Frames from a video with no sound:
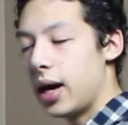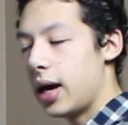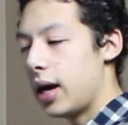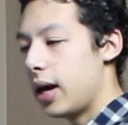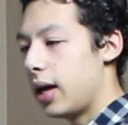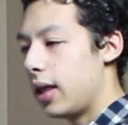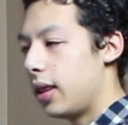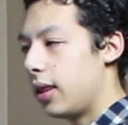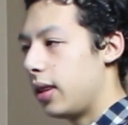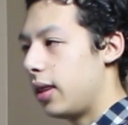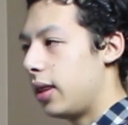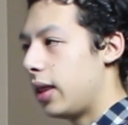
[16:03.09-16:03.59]

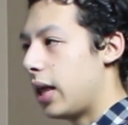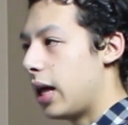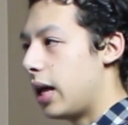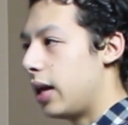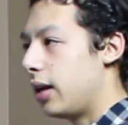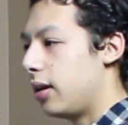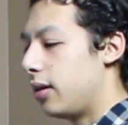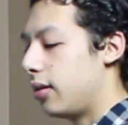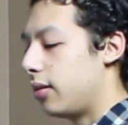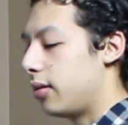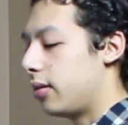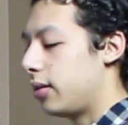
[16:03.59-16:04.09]
and
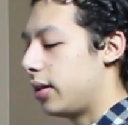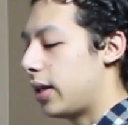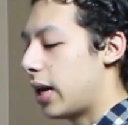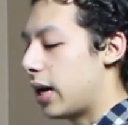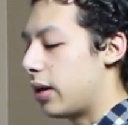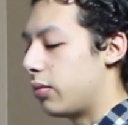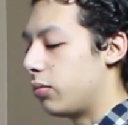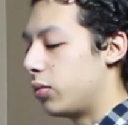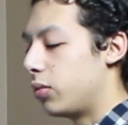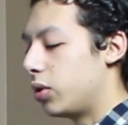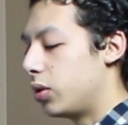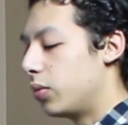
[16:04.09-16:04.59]
then
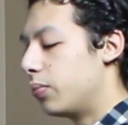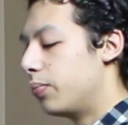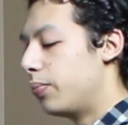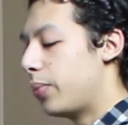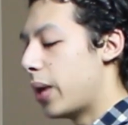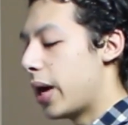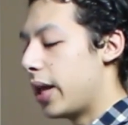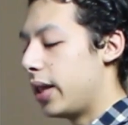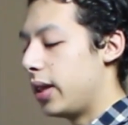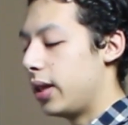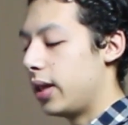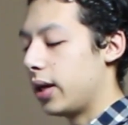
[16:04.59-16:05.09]
that will
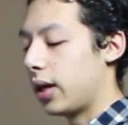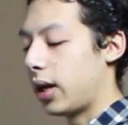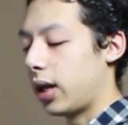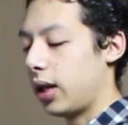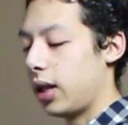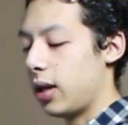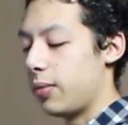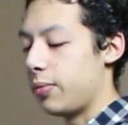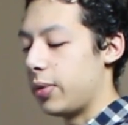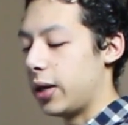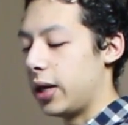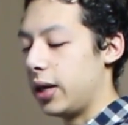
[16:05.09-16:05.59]
bend the
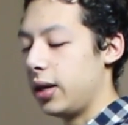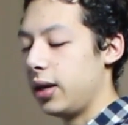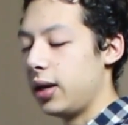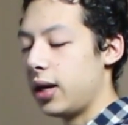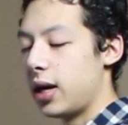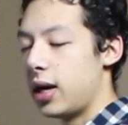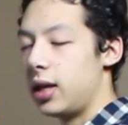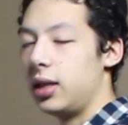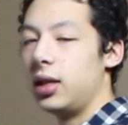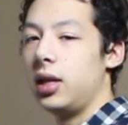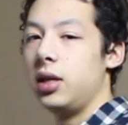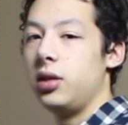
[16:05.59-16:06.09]
clip in,
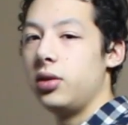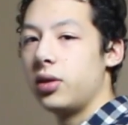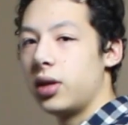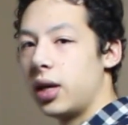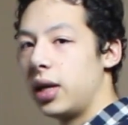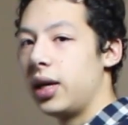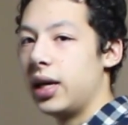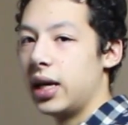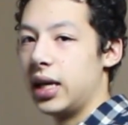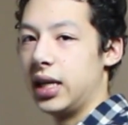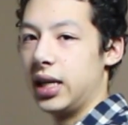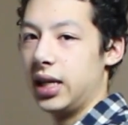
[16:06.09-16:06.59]
and then you
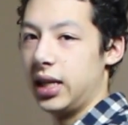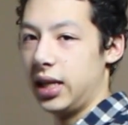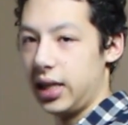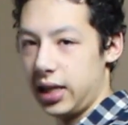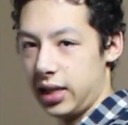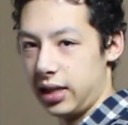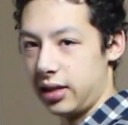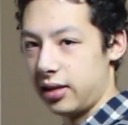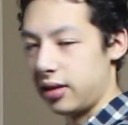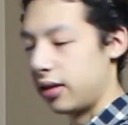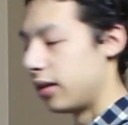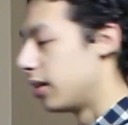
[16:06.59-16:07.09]
can get it
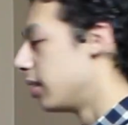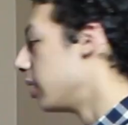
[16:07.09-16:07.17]
in.